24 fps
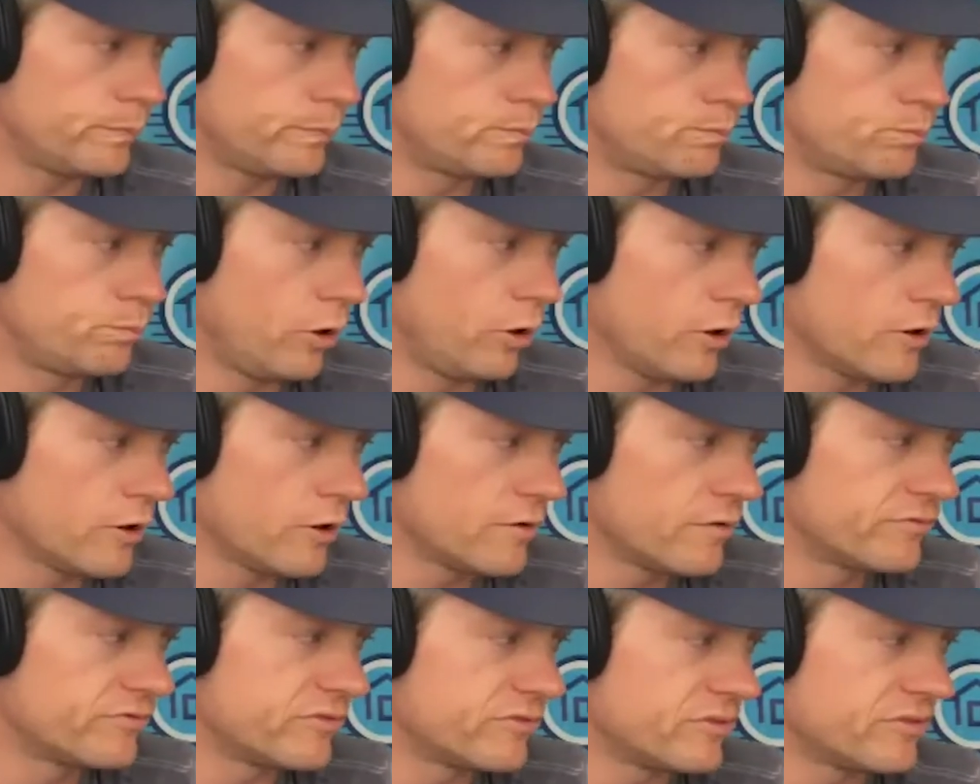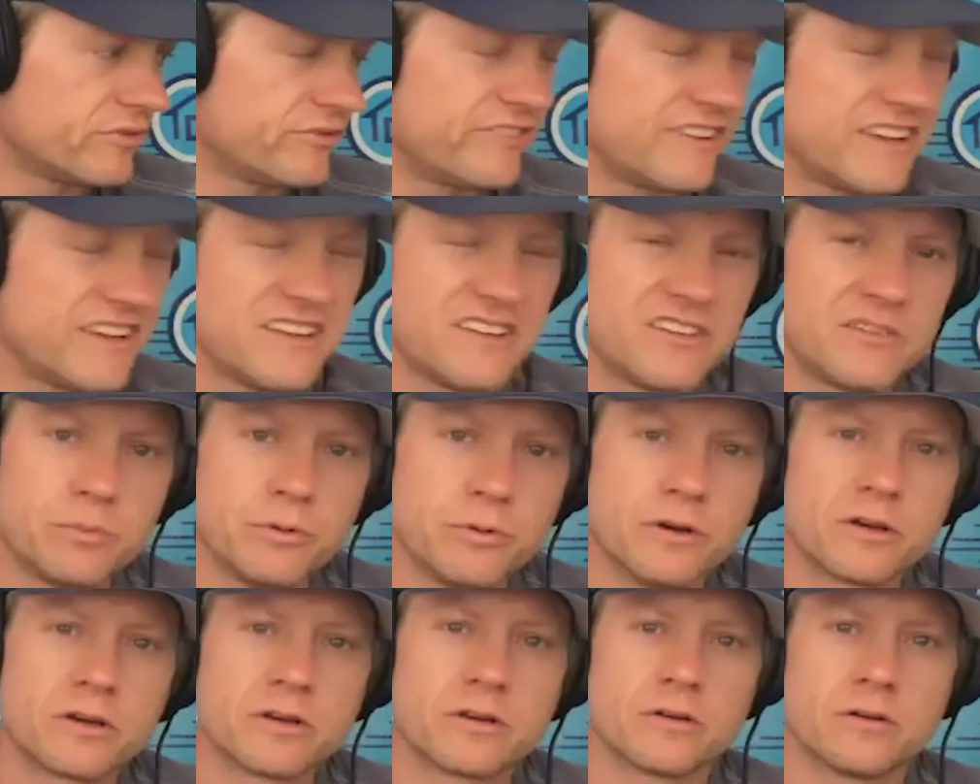part of
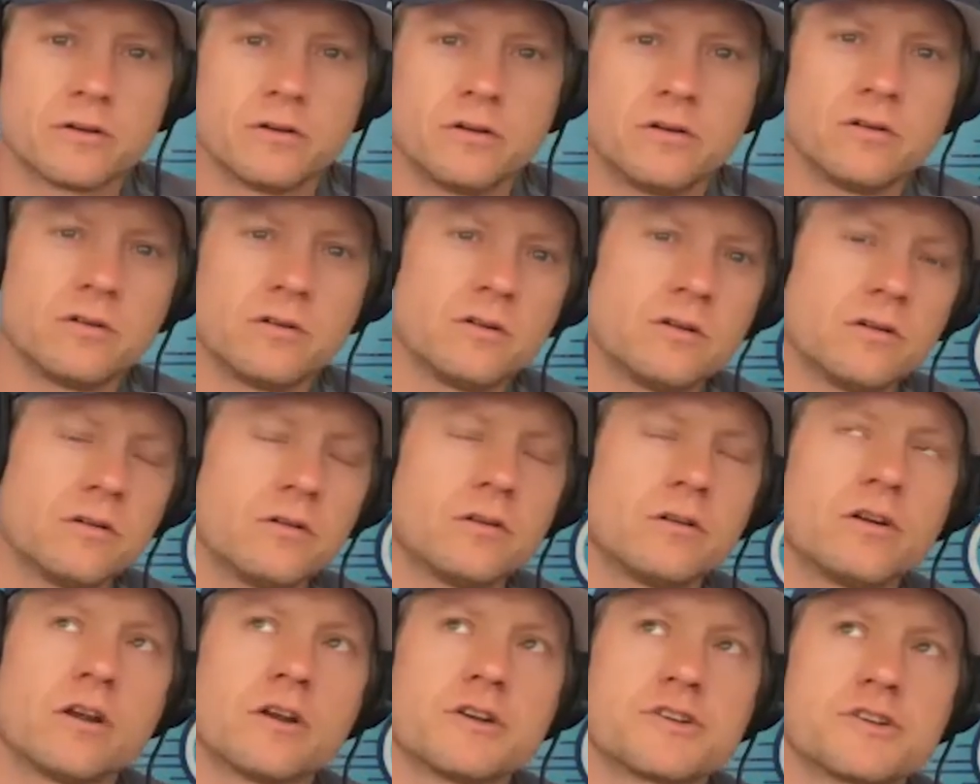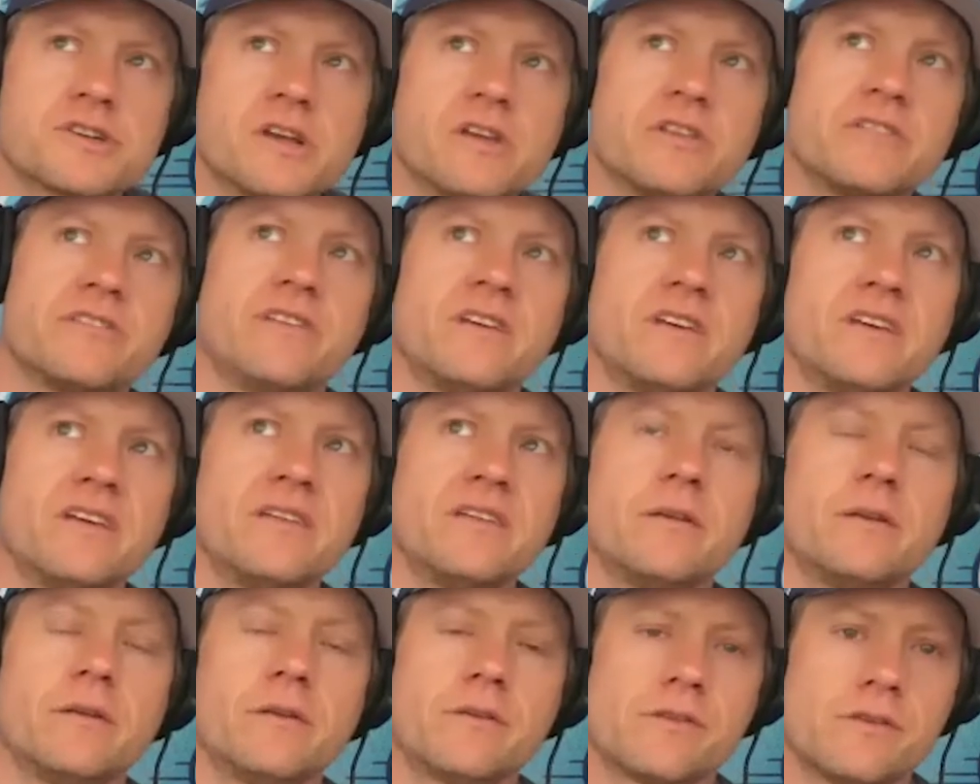Facebook or should I say
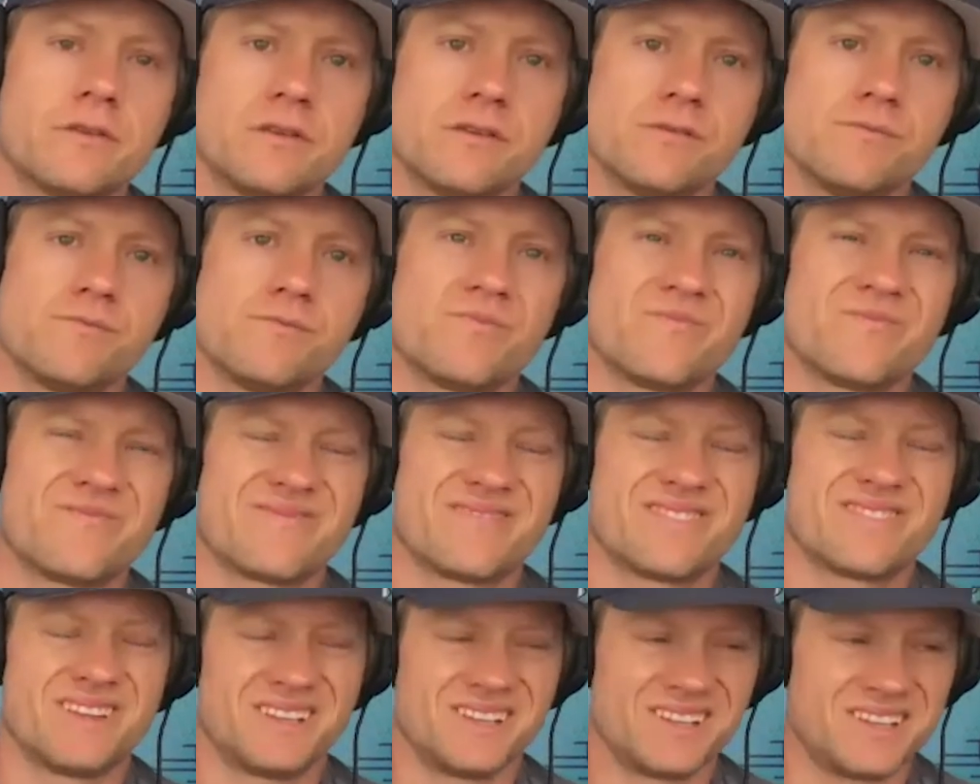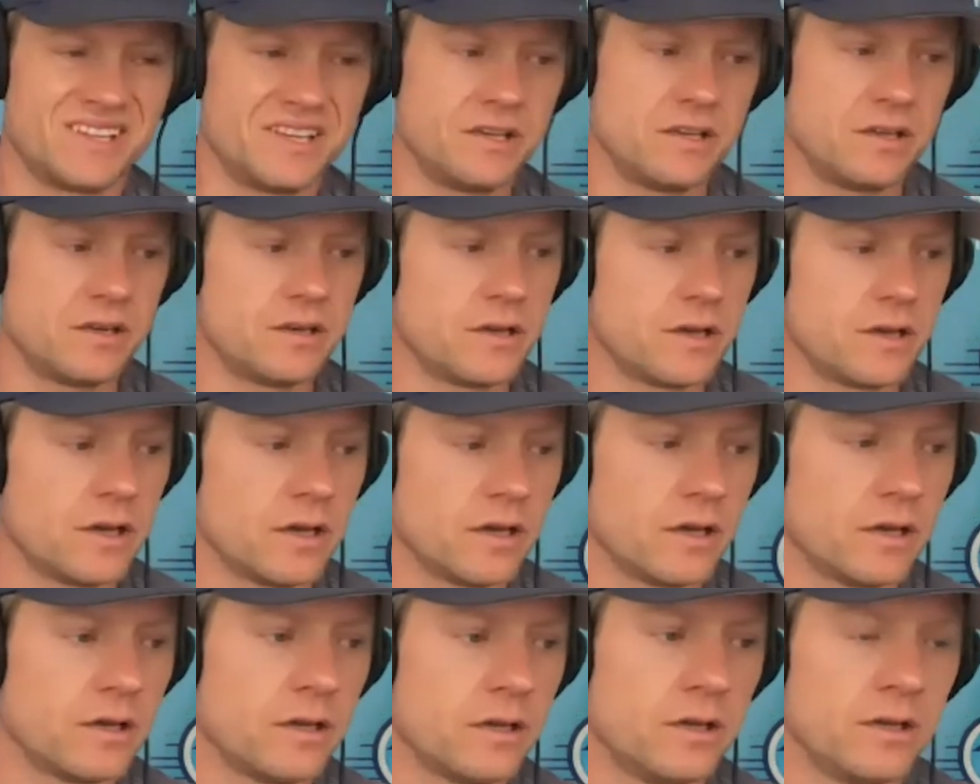the lead,
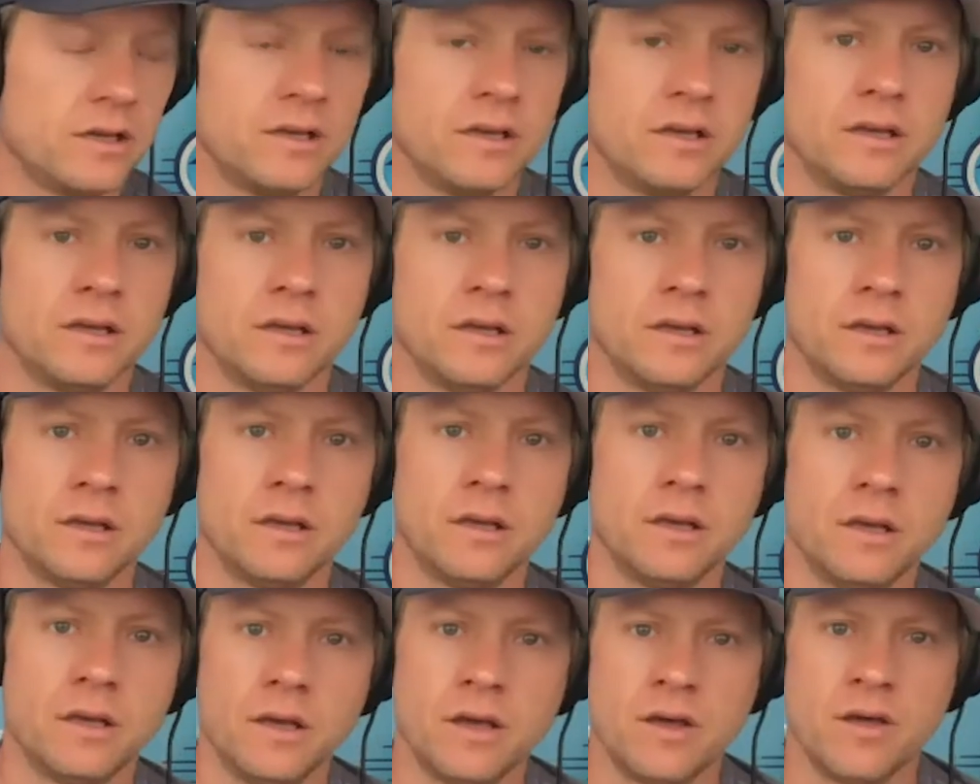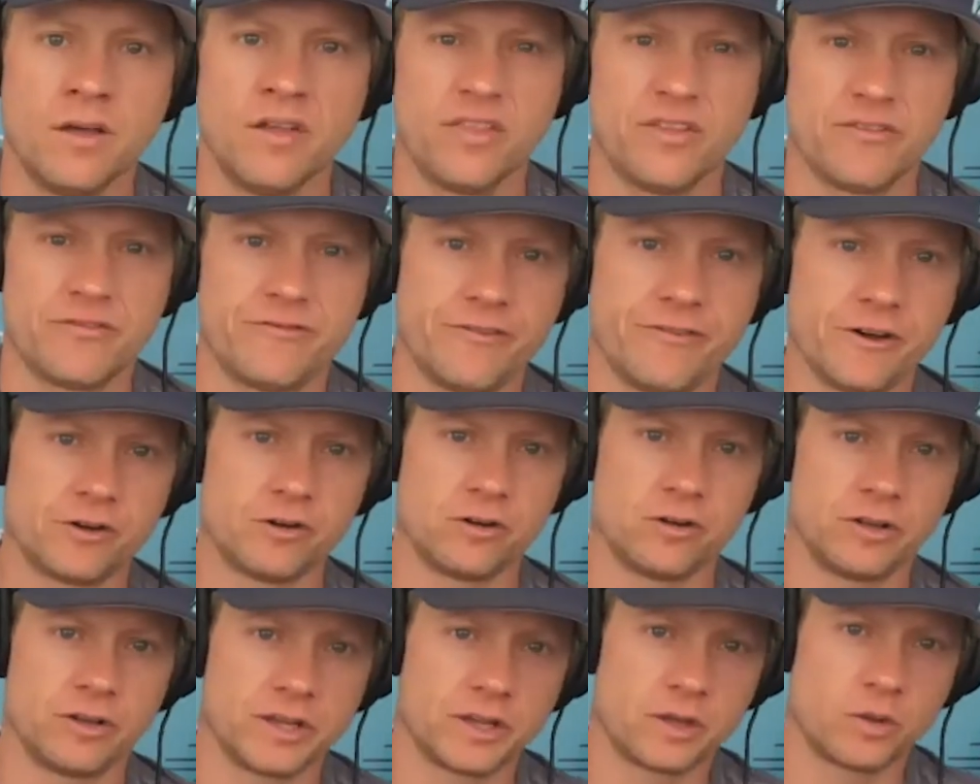the
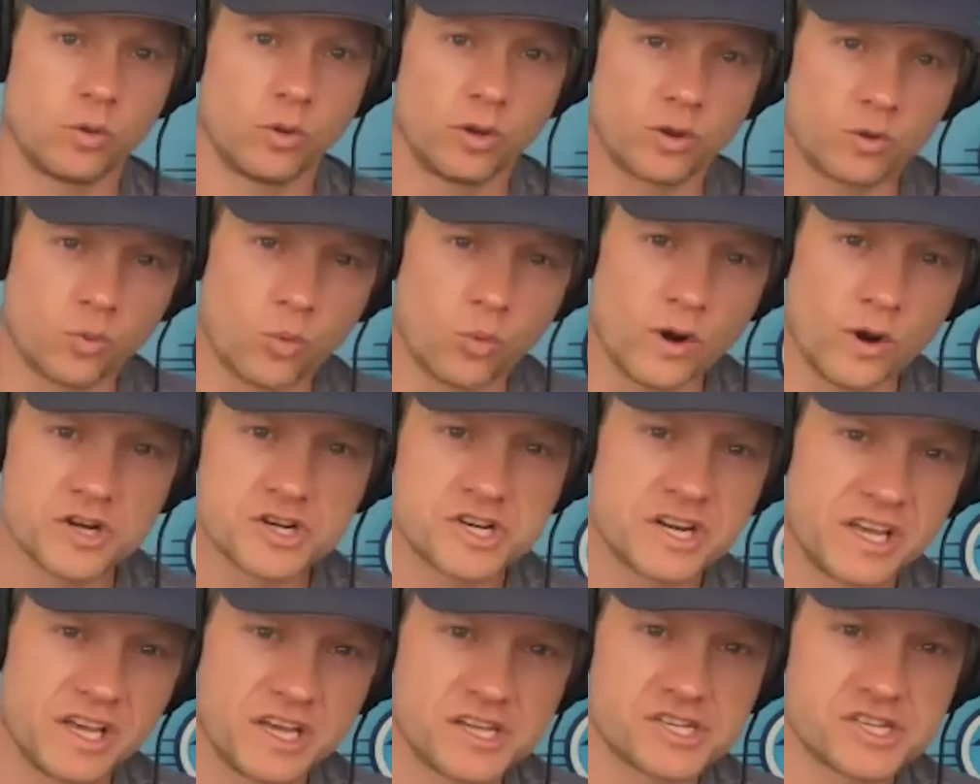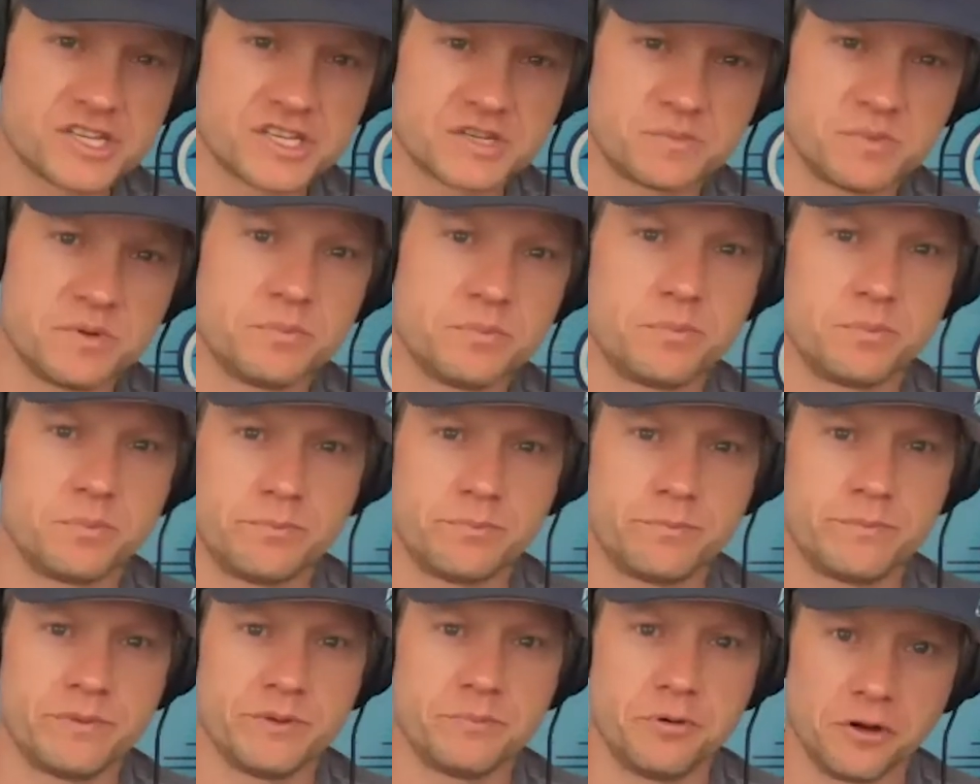funnel, like where should agents be
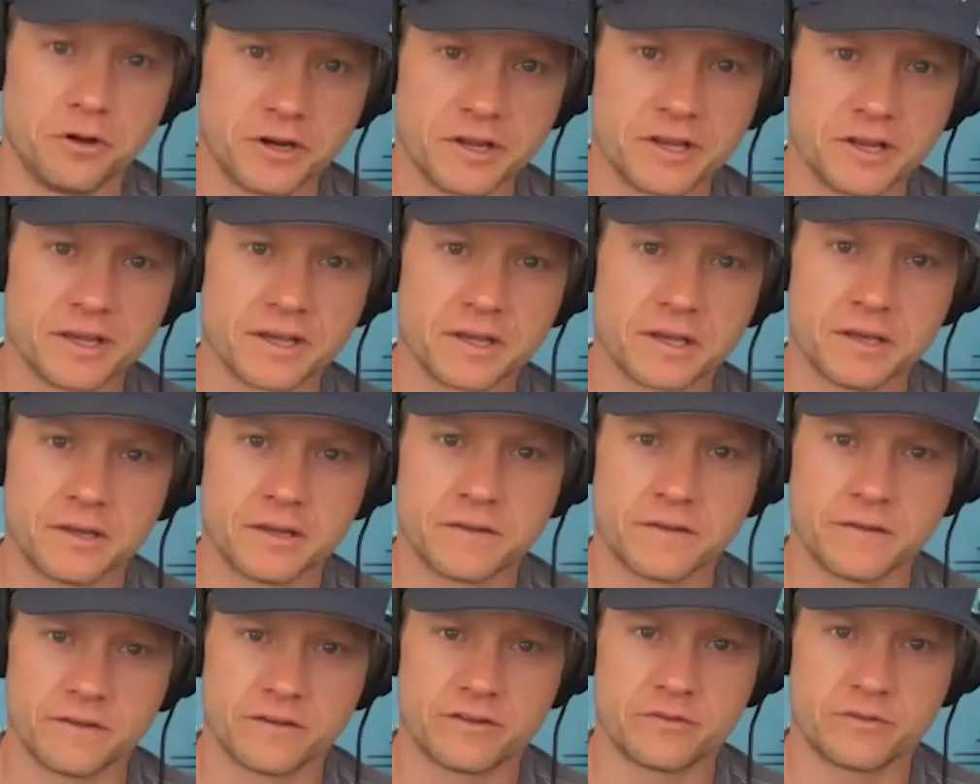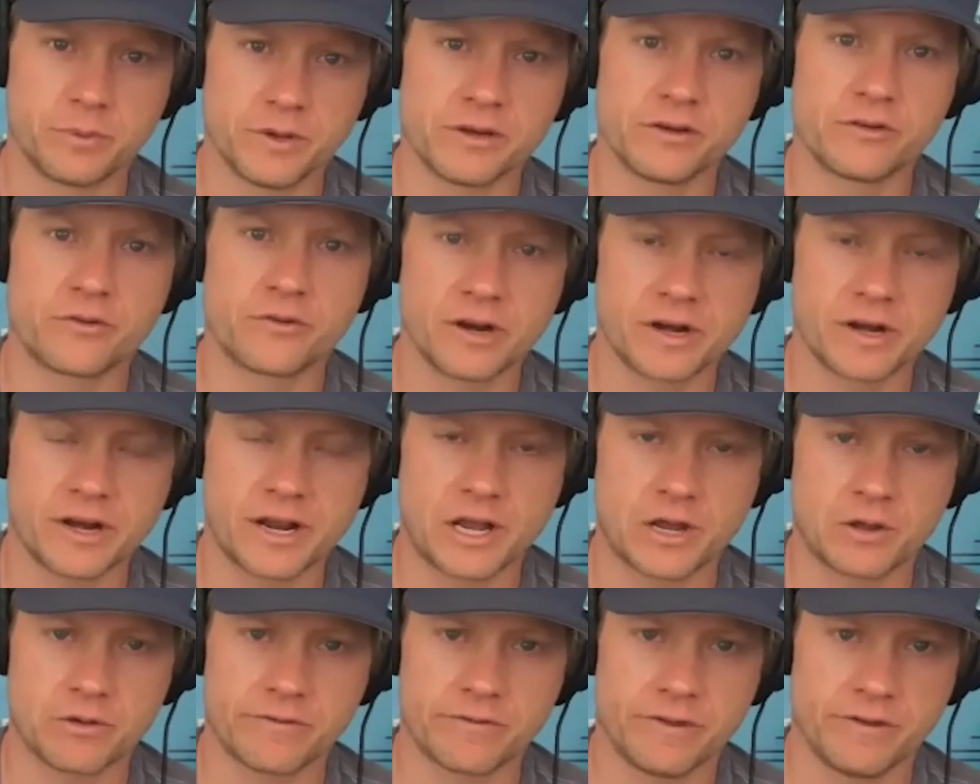putting the spend right
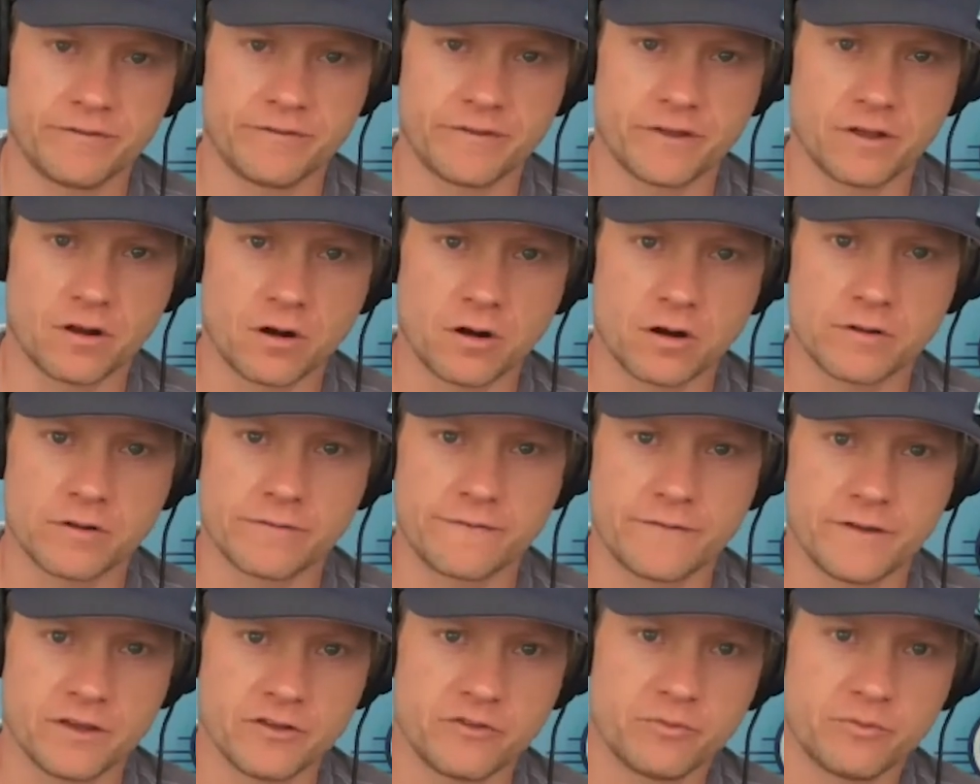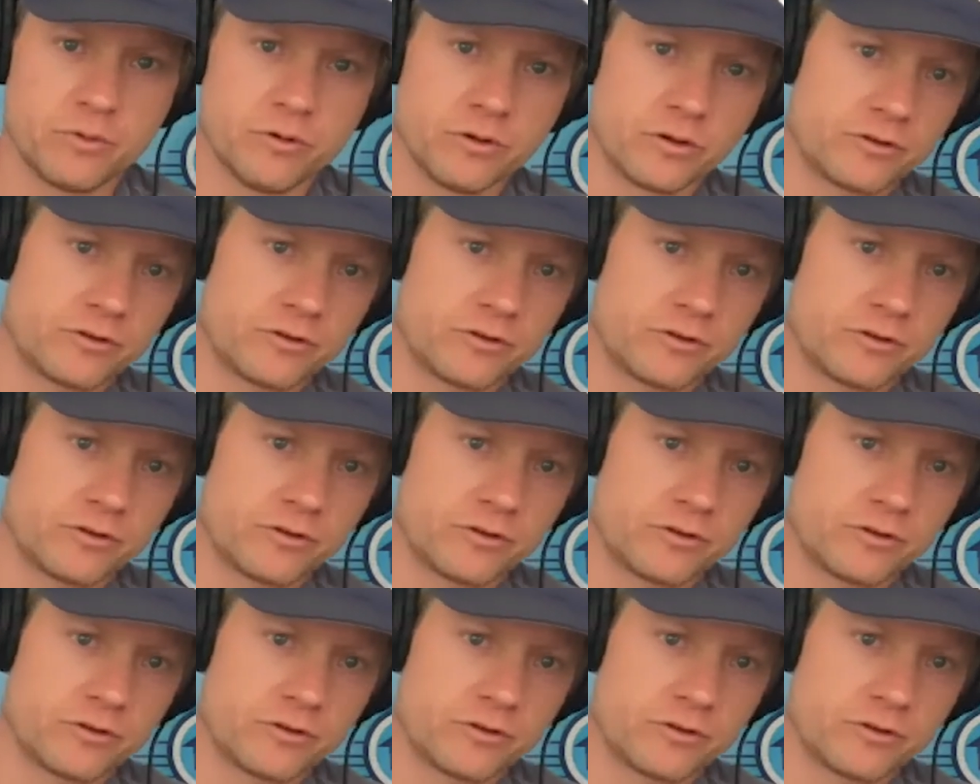now if they are on Facebook?